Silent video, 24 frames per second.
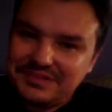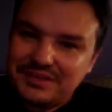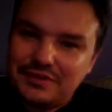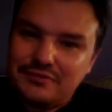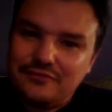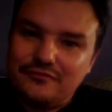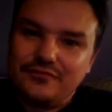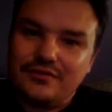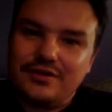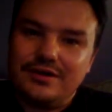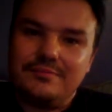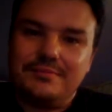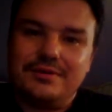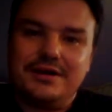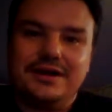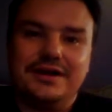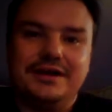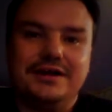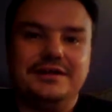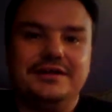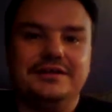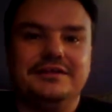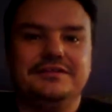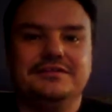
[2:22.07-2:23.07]
from
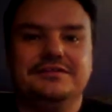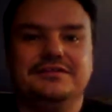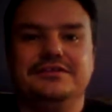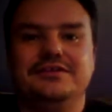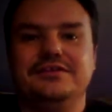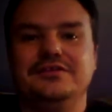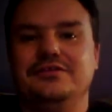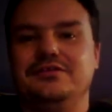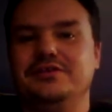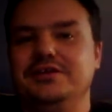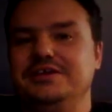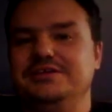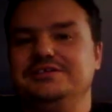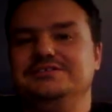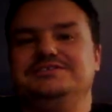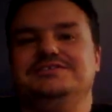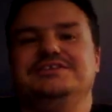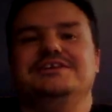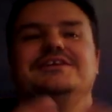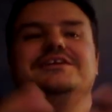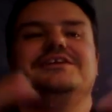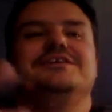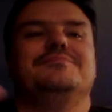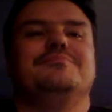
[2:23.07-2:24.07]

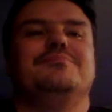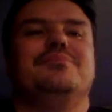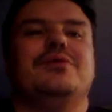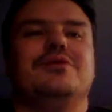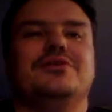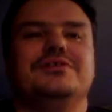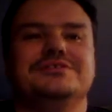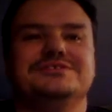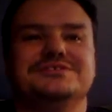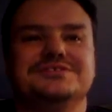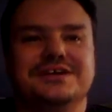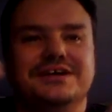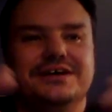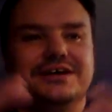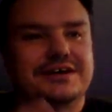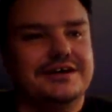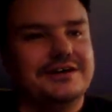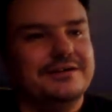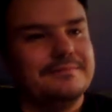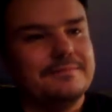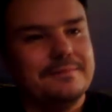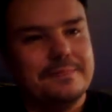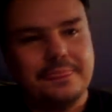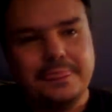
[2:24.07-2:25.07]
his Paul's
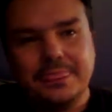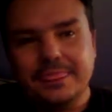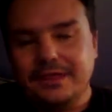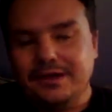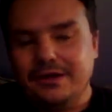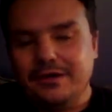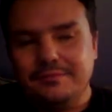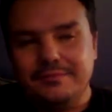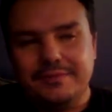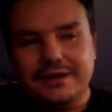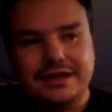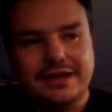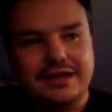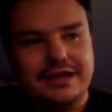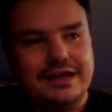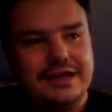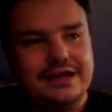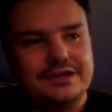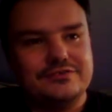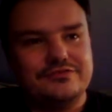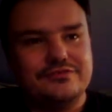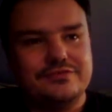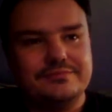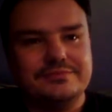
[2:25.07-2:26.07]
oh my
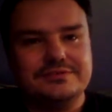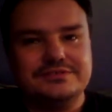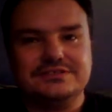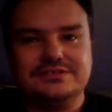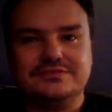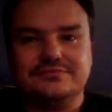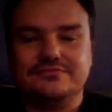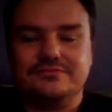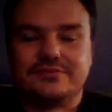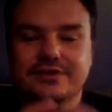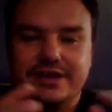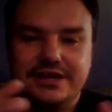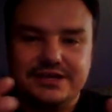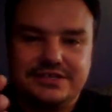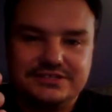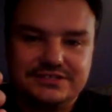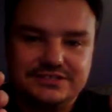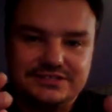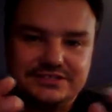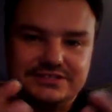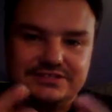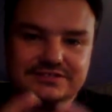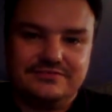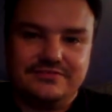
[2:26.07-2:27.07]
gosh, from his
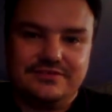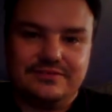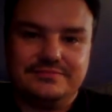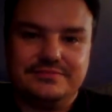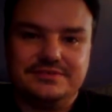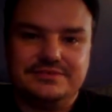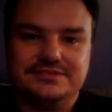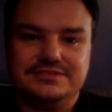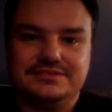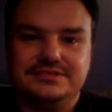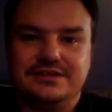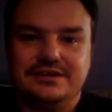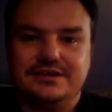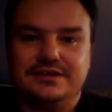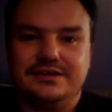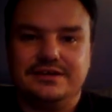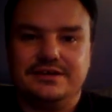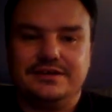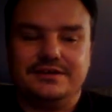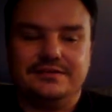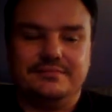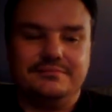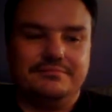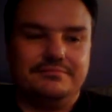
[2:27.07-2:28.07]
arrests, from his
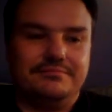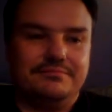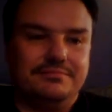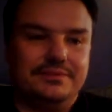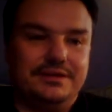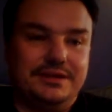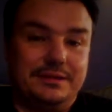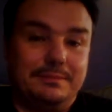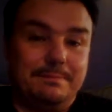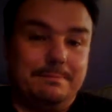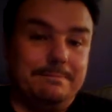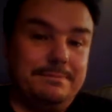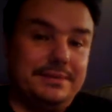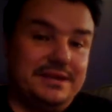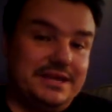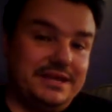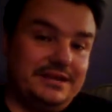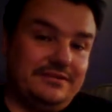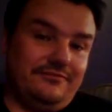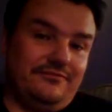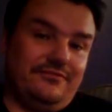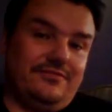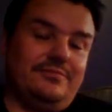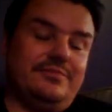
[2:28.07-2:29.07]
being
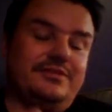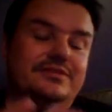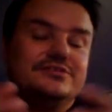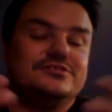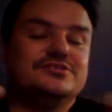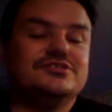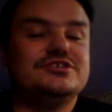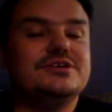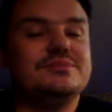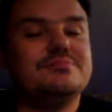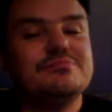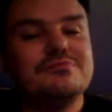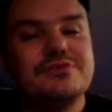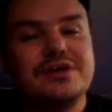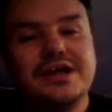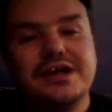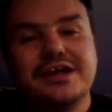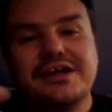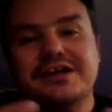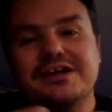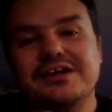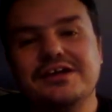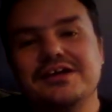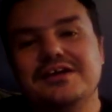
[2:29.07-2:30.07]
beat, from their
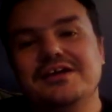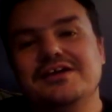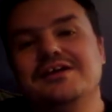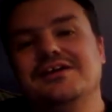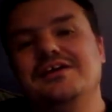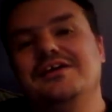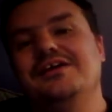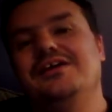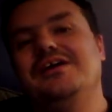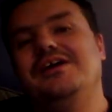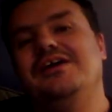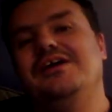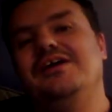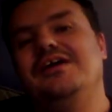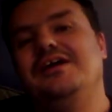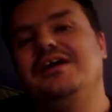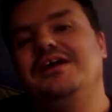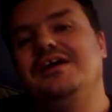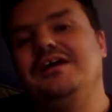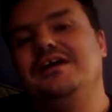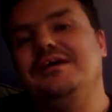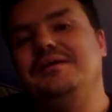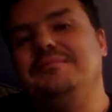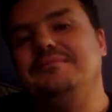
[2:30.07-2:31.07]
shipwreck,
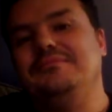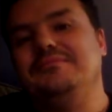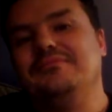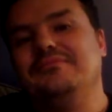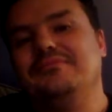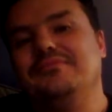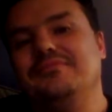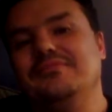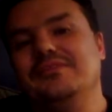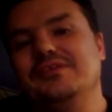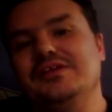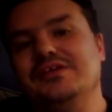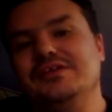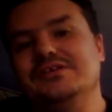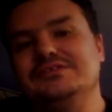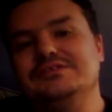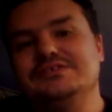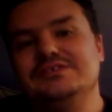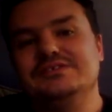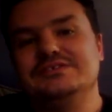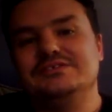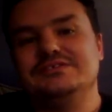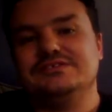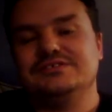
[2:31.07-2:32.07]

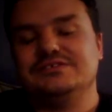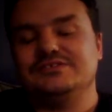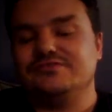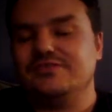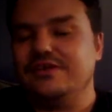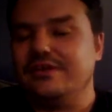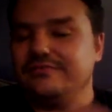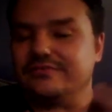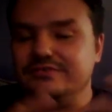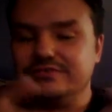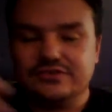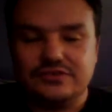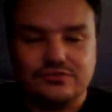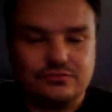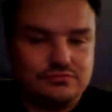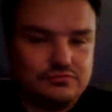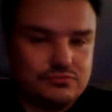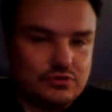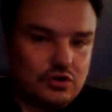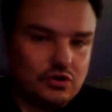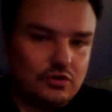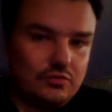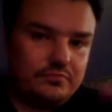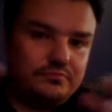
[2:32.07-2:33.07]
to his travels to
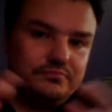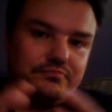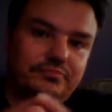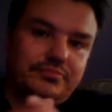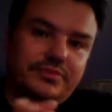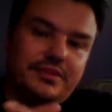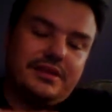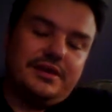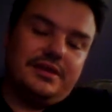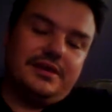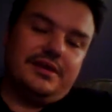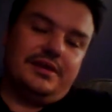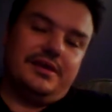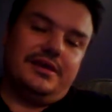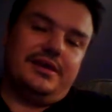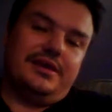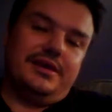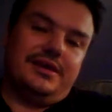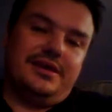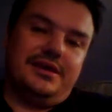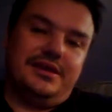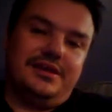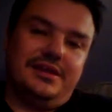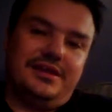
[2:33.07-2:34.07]
Rome,
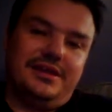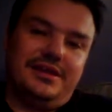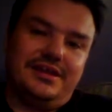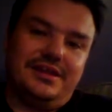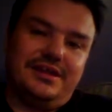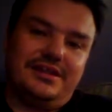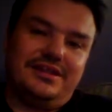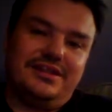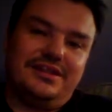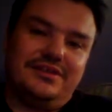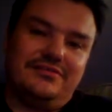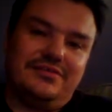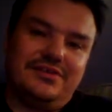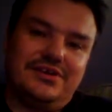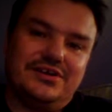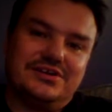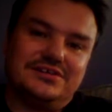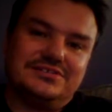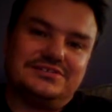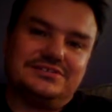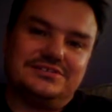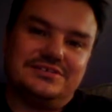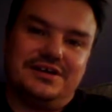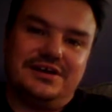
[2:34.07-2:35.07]
and then leaving
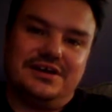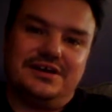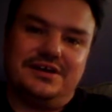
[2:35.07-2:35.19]
us